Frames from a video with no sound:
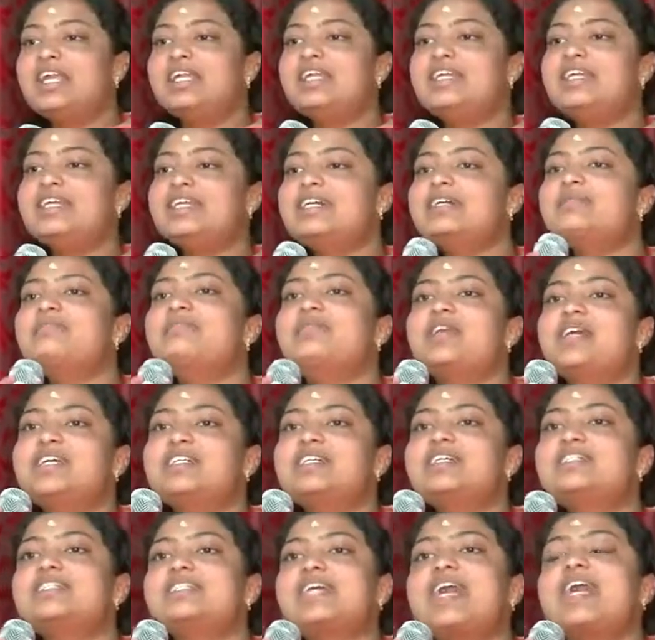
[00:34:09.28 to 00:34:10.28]
Dear
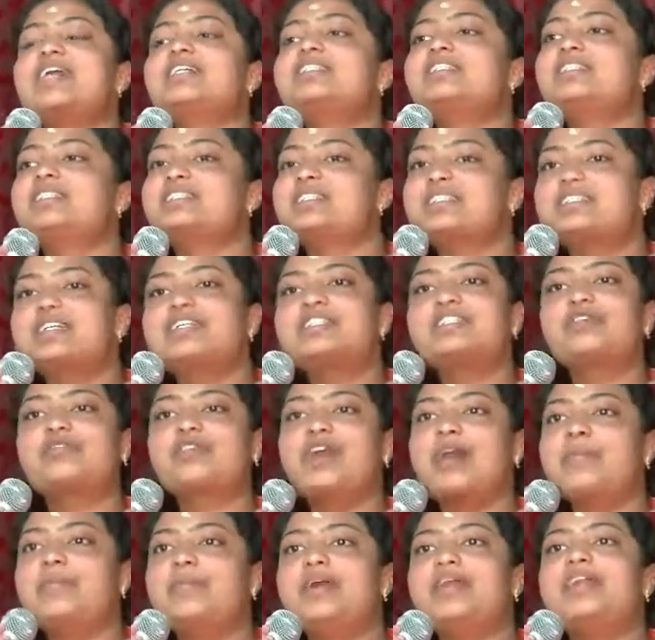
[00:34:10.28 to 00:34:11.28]
brothers and sisters of
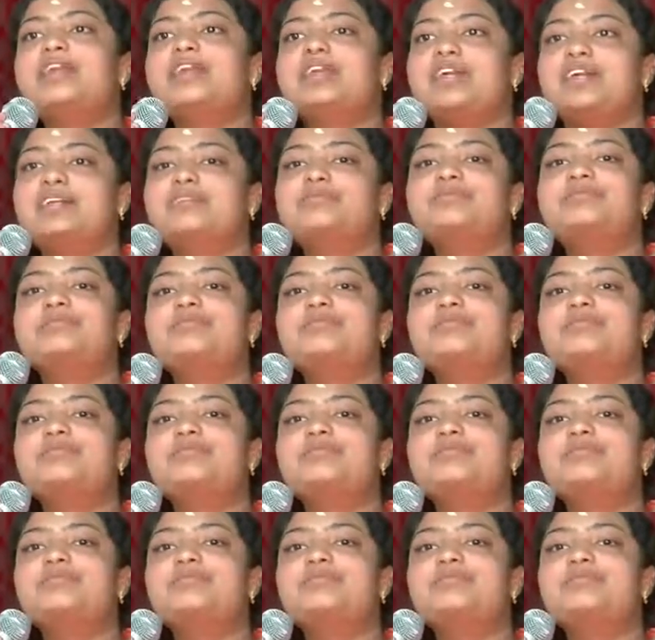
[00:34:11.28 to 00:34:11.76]
America,